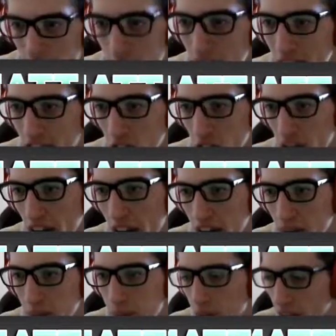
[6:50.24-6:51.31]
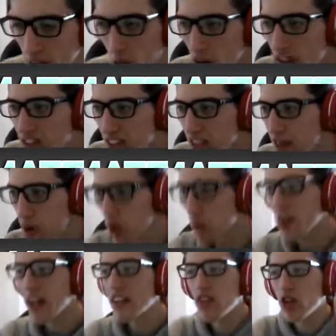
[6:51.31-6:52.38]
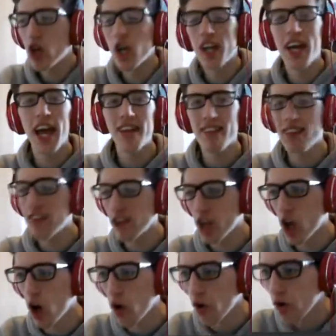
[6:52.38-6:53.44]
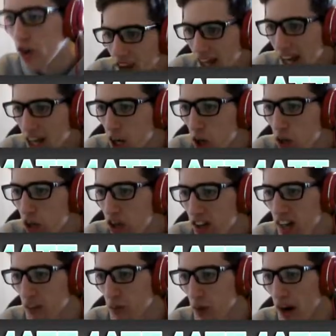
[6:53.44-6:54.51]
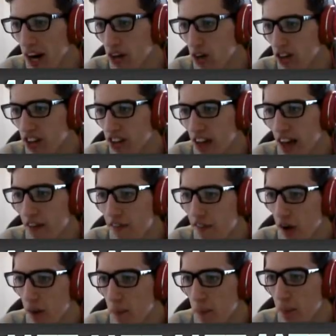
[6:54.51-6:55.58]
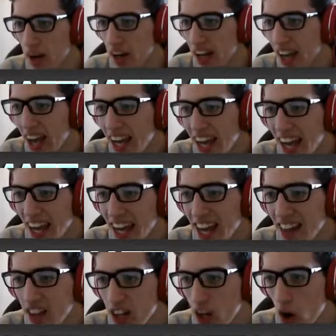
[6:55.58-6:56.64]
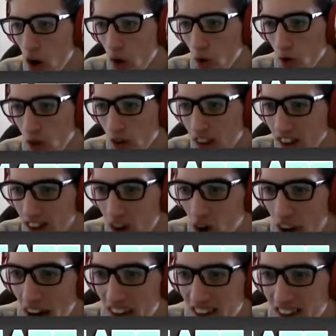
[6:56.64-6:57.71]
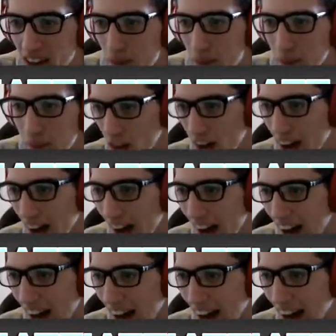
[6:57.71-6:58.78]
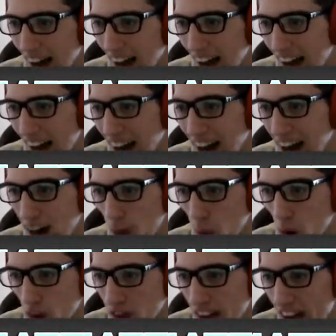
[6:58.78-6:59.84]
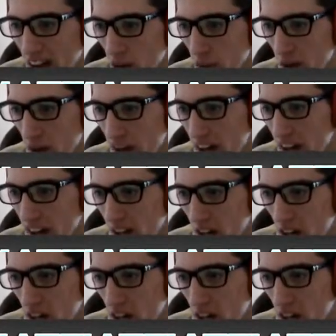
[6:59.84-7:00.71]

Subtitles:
You kicked it straight at him. I honestly, of all the places you could have kicked it into the goal. Like, I know you took it wide onto your left foot, but kick it in the goal, not at him. Ah, what a tackle, Milner.